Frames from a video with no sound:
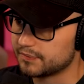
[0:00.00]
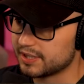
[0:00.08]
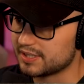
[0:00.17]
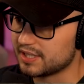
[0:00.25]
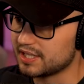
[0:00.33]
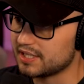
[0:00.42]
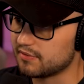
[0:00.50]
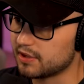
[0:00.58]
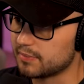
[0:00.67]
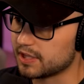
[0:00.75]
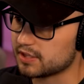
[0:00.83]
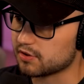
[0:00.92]
He's TTV,
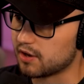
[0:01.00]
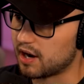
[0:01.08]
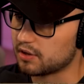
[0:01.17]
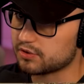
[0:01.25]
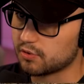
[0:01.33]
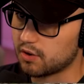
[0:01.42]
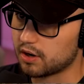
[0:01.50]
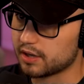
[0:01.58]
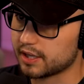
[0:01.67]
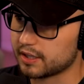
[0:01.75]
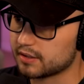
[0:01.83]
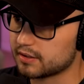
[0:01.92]
but he's crouch
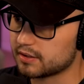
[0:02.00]
walking.